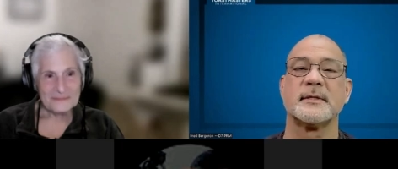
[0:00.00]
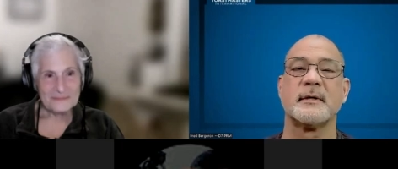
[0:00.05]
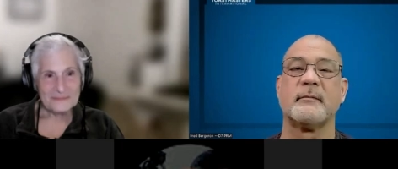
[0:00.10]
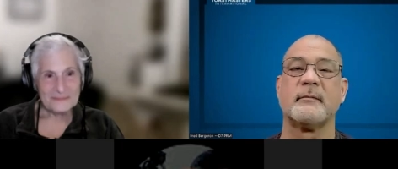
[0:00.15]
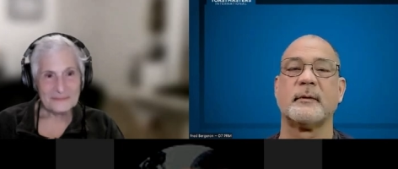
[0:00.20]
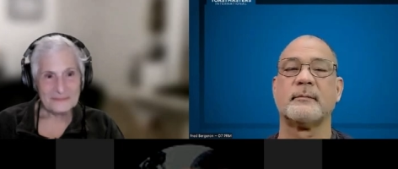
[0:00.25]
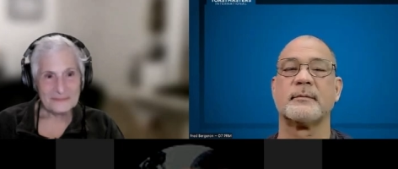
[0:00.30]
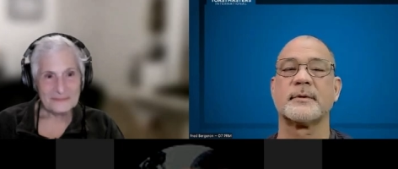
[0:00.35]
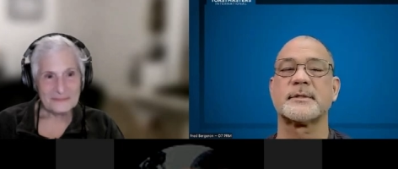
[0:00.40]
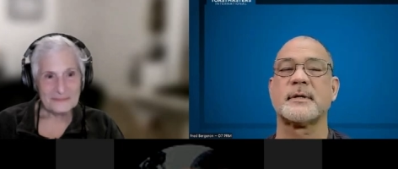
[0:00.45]

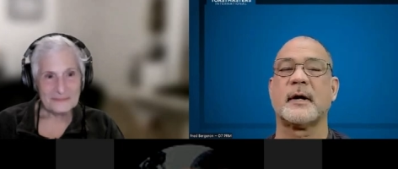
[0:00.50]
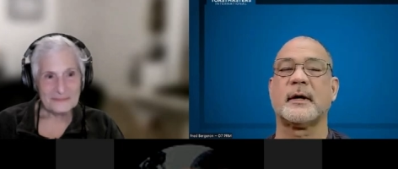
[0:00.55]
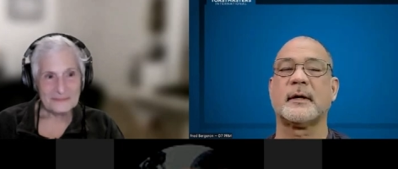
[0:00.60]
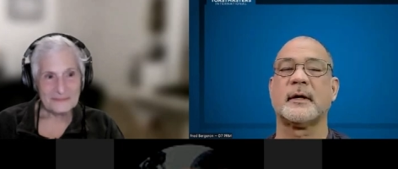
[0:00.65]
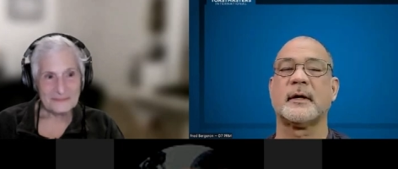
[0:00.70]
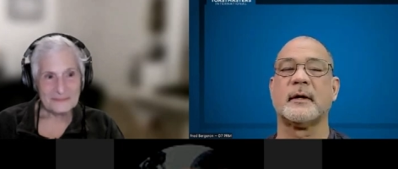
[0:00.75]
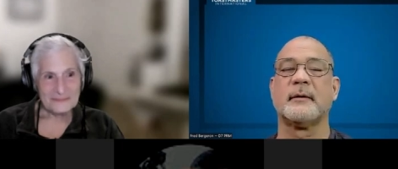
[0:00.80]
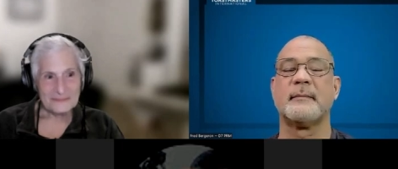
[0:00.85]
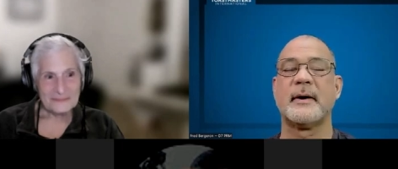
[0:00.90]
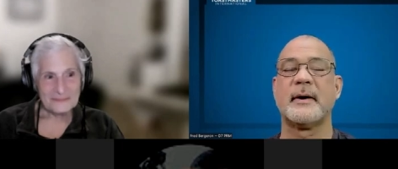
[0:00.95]
Speaker 1: someone was
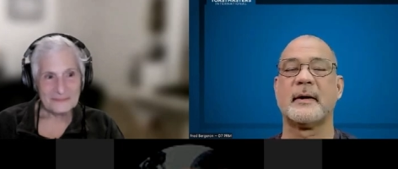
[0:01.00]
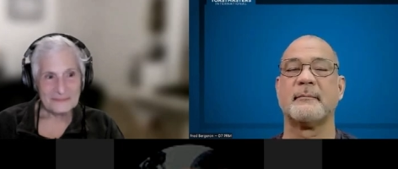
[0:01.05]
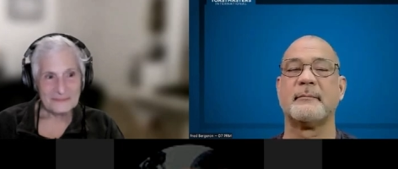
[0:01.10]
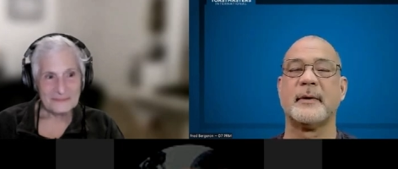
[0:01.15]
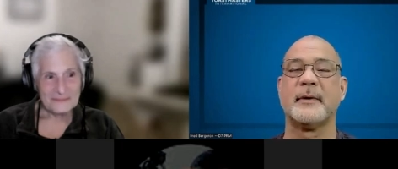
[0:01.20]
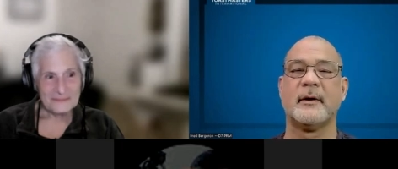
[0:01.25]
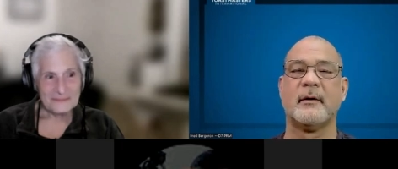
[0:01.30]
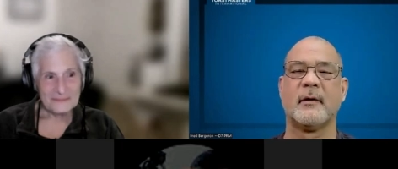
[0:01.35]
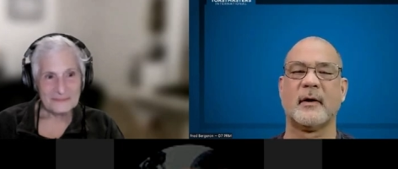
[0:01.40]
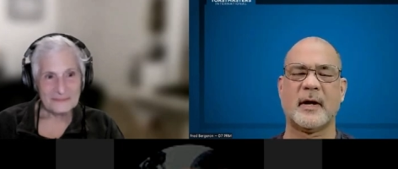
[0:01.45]
talking about a
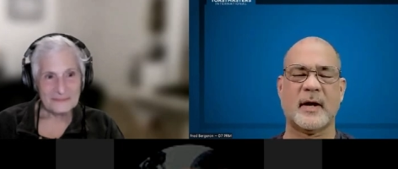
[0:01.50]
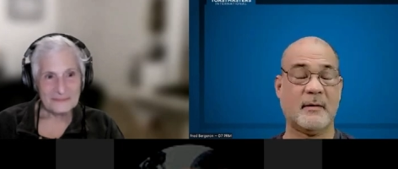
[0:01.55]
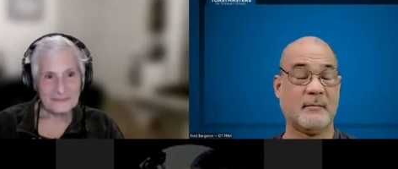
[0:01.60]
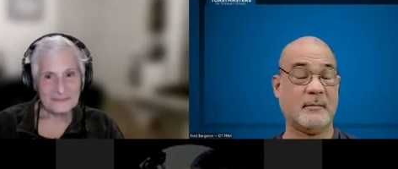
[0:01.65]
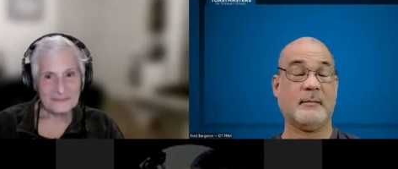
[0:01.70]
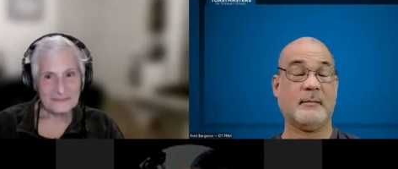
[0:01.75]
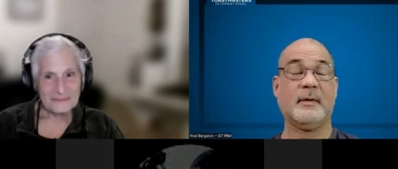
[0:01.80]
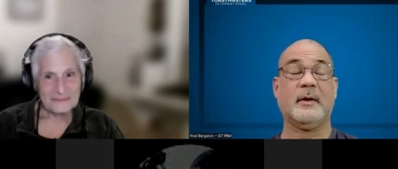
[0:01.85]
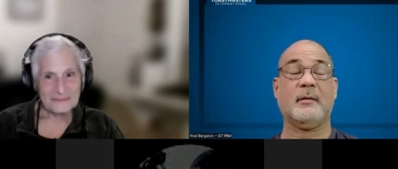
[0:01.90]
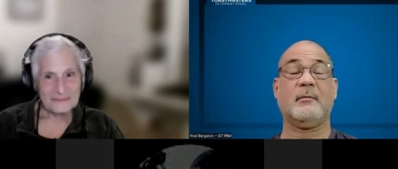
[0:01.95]
pinhole camera. I
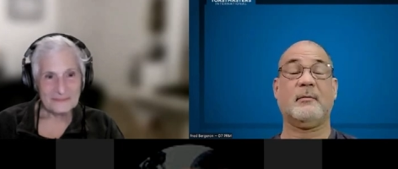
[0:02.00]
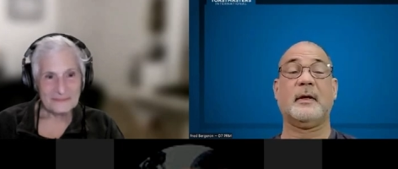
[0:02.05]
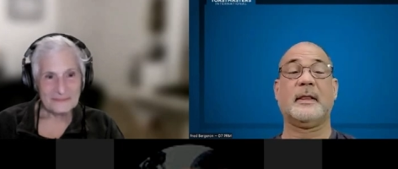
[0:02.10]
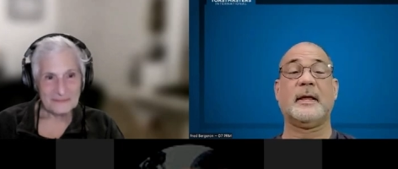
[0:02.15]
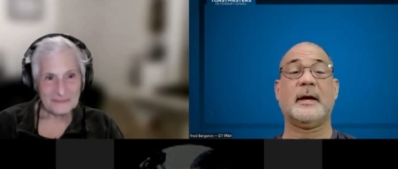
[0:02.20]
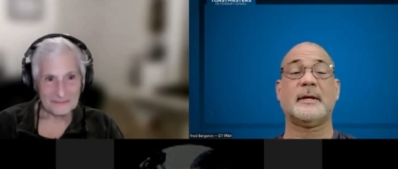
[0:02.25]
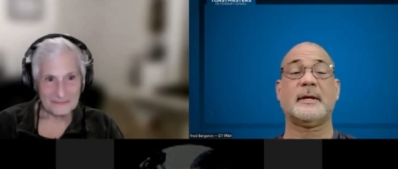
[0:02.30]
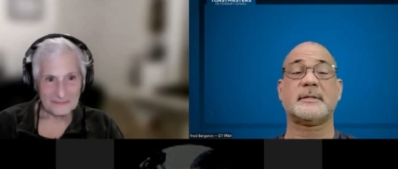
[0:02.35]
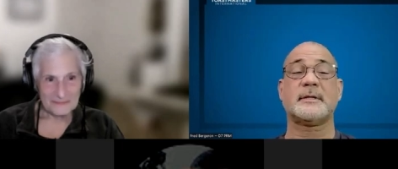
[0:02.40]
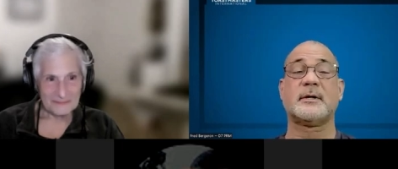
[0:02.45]
went, well,
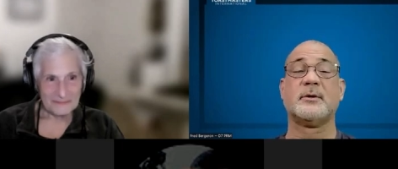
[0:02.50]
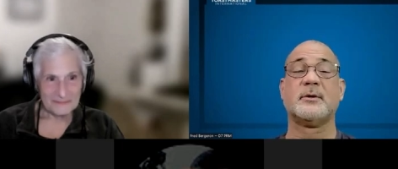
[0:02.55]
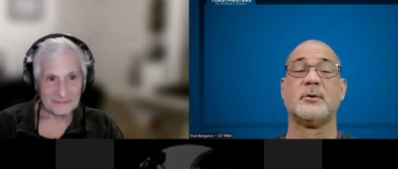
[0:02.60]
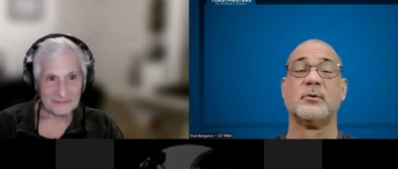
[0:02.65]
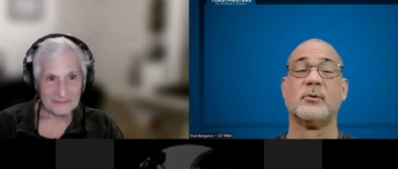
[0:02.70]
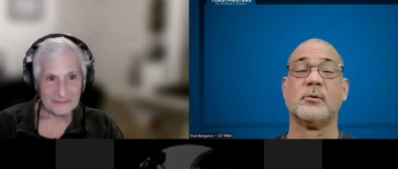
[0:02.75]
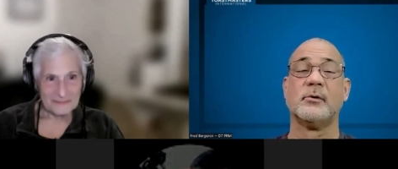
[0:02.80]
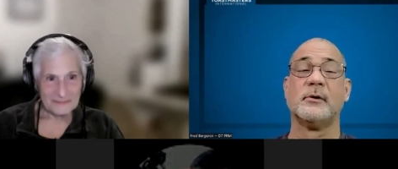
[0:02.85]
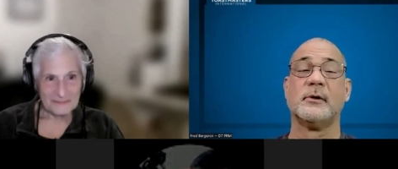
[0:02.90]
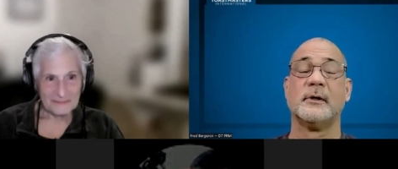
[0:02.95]
that's a
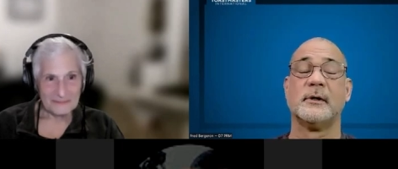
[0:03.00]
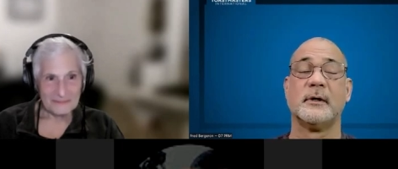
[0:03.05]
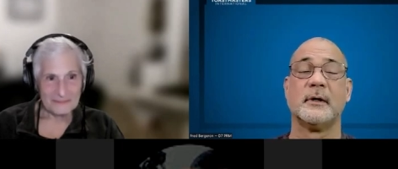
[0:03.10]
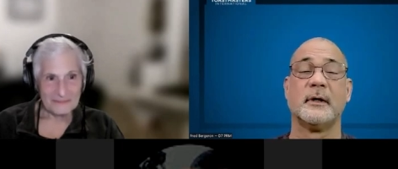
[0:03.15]
cool